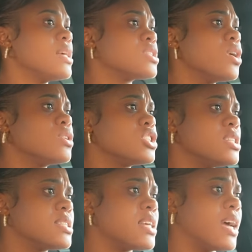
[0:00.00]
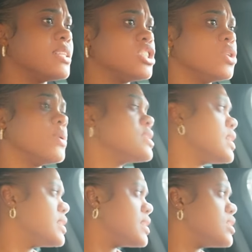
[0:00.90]
so she said she was
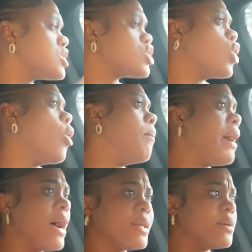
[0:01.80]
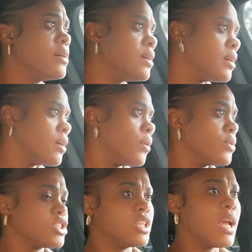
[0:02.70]
eating so bad
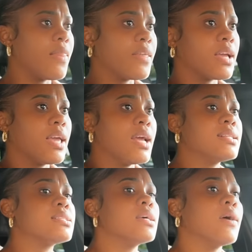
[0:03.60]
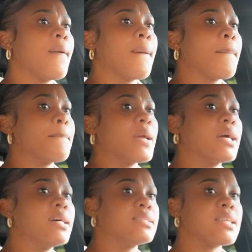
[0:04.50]
she and the kids
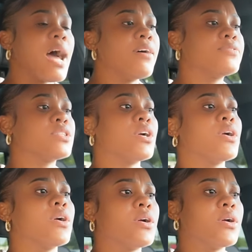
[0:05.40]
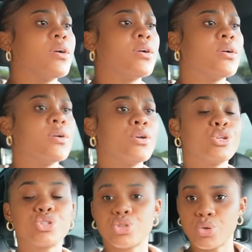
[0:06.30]
because after
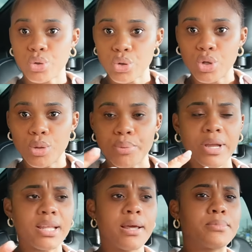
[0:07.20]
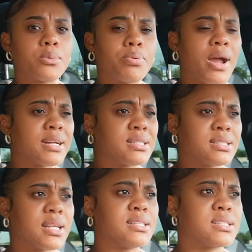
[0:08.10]
school bringing them to
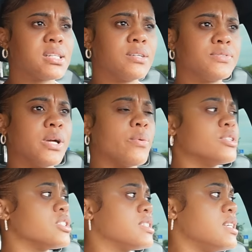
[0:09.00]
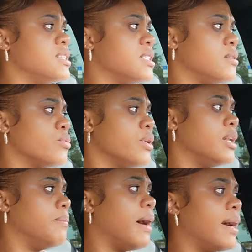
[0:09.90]
practice and stuff they were just eating
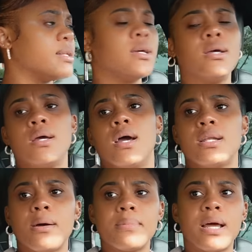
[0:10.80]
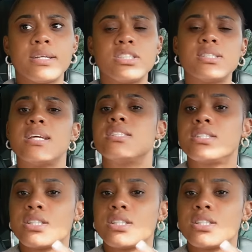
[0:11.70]
really bad and i'm like she said she